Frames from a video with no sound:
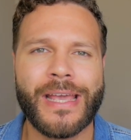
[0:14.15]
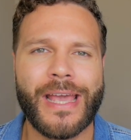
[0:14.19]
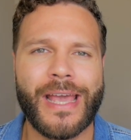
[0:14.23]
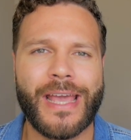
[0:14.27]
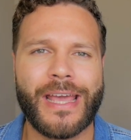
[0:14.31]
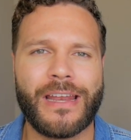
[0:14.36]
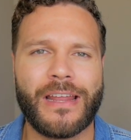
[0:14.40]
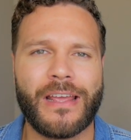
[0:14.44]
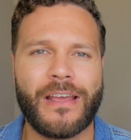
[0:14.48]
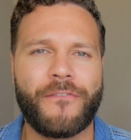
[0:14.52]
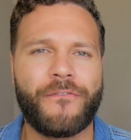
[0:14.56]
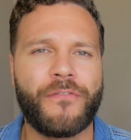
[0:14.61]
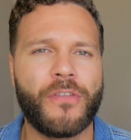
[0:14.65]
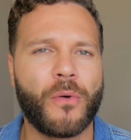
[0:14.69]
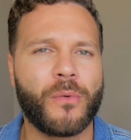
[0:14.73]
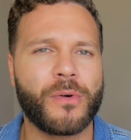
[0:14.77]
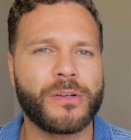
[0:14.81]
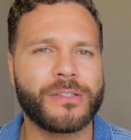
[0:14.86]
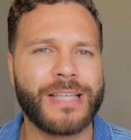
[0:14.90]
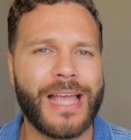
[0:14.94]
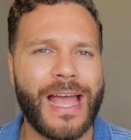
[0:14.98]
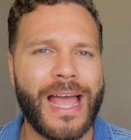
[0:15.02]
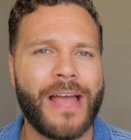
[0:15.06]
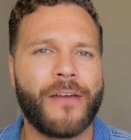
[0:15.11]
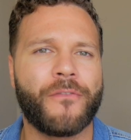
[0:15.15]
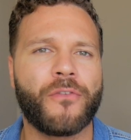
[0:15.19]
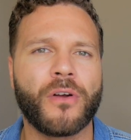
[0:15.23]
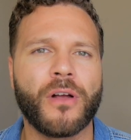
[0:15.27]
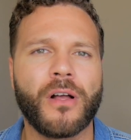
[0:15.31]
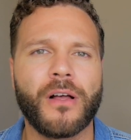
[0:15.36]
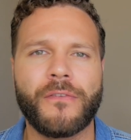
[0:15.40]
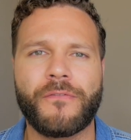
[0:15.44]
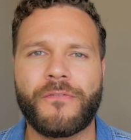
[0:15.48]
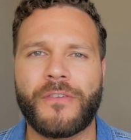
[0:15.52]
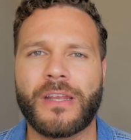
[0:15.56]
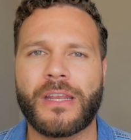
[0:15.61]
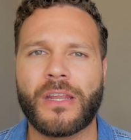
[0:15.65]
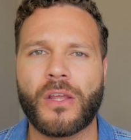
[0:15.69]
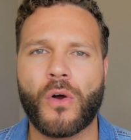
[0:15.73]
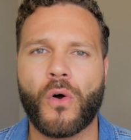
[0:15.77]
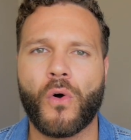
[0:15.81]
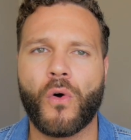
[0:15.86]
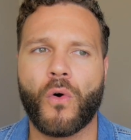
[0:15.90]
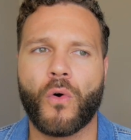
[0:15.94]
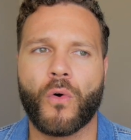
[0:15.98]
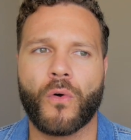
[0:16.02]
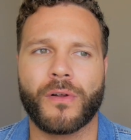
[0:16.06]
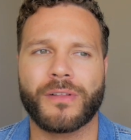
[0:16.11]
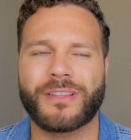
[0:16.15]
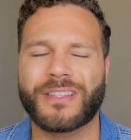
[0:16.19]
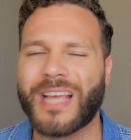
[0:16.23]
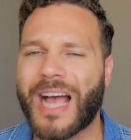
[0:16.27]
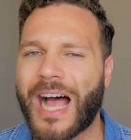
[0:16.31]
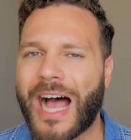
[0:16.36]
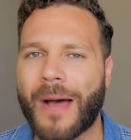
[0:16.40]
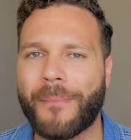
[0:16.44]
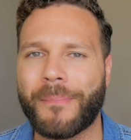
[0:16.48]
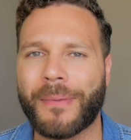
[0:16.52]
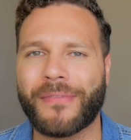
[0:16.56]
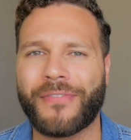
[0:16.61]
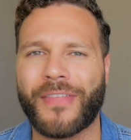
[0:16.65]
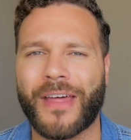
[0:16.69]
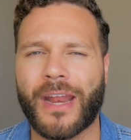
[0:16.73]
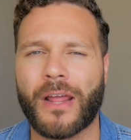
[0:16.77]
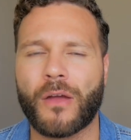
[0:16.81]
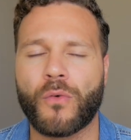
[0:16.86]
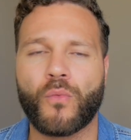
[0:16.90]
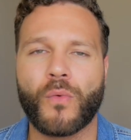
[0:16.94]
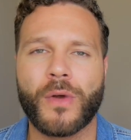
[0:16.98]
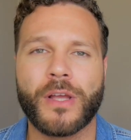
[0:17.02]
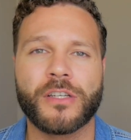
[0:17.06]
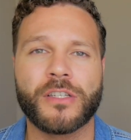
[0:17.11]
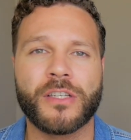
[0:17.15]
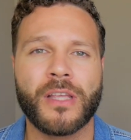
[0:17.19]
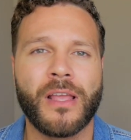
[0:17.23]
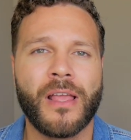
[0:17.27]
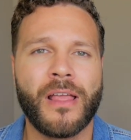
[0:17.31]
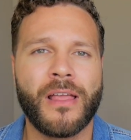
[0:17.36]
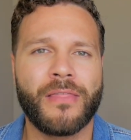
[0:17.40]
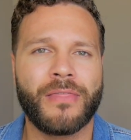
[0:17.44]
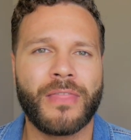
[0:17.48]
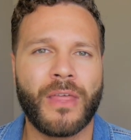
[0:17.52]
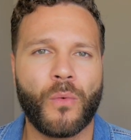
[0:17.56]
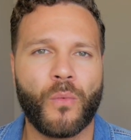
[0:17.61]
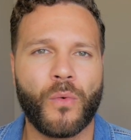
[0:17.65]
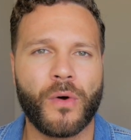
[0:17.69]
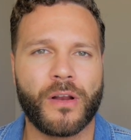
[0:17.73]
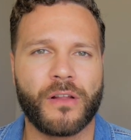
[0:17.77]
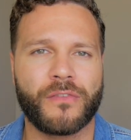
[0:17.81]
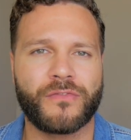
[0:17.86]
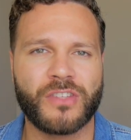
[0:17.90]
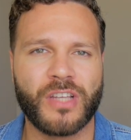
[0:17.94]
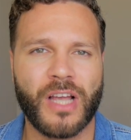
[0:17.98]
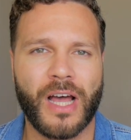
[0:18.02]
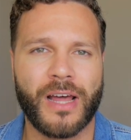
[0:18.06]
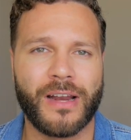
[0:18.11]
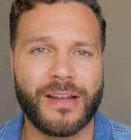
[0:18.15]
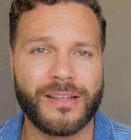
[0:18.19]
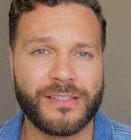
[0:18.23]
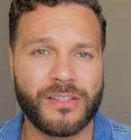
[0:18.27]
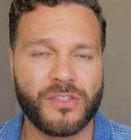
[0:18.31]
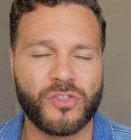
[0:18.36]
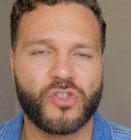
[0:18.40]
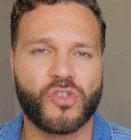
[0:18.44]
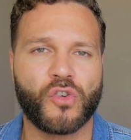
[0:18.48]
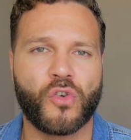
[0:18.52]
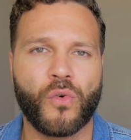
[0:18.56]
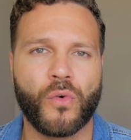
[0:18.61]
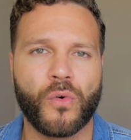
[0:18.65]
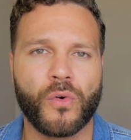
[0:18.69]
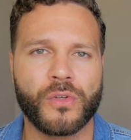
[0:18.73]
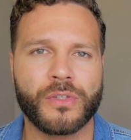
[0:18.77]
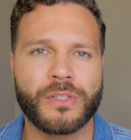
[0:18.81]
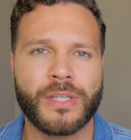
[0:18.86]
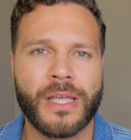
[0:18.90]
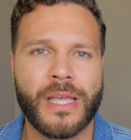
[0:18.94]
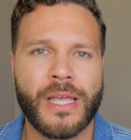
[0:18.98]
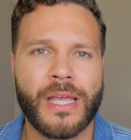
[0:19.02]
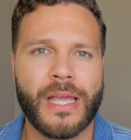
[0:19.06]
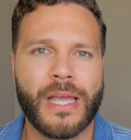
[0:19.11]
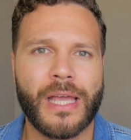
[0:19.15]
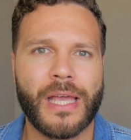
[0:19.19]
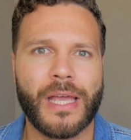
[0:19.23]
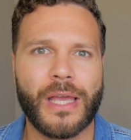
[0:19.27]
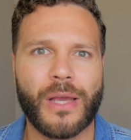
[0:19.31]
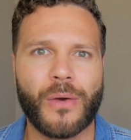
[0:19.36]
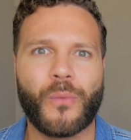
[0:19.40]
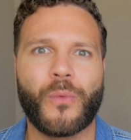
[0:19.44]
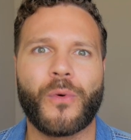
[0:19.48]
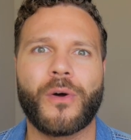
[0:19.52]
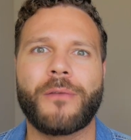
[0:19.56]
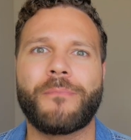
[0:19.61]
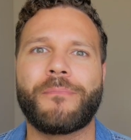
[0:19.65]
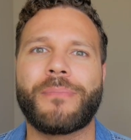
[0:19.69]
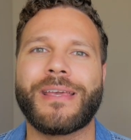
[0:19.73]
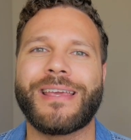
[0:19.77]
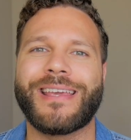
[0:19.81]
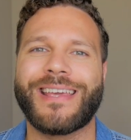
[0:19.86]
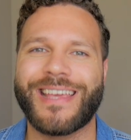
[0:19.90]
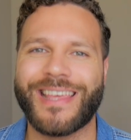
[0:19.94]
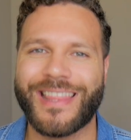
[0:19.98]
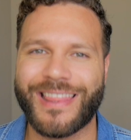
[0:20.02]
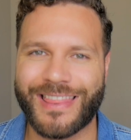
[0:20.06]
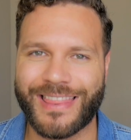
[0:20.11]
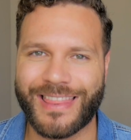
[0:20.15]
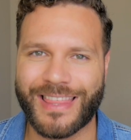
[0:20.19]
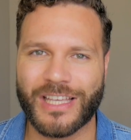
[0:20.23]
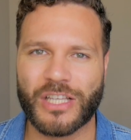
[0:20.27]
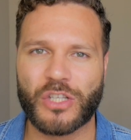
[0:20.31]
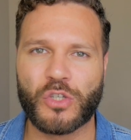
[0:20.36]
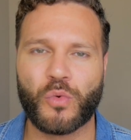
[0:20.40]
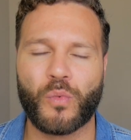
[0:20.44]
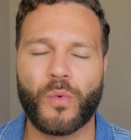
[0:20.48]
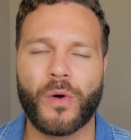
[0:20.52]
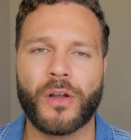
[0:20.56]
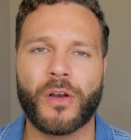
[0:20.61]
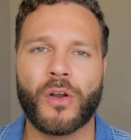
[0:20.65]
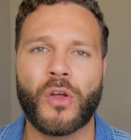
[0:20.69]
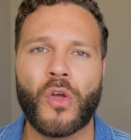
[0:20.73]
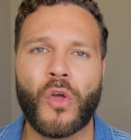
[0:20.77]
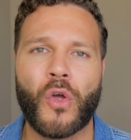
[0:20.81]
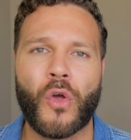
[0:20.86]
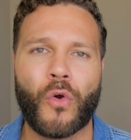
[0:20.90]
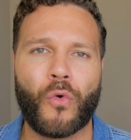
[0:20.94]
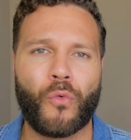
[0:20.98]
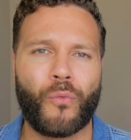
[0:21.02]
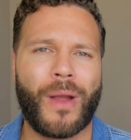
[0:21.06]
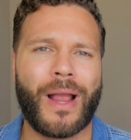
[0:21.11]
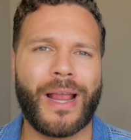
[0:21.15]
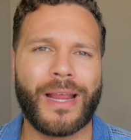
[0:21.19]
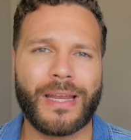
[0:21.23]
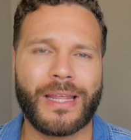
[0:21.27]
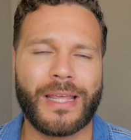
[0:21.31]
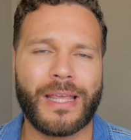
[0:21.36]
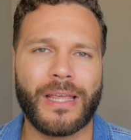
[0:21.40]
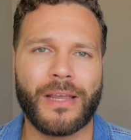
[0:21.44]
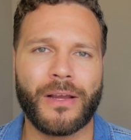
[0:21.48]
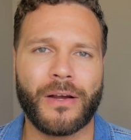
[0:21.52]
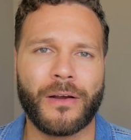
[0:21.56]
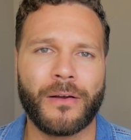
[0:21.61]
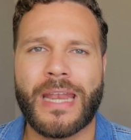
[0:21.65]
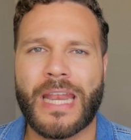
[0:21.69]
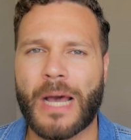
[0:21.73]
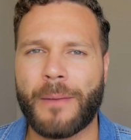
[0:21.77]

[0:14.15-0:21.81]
And if there was ever a video or a topic that I wish they would have taught us in schools, it would be this one right here.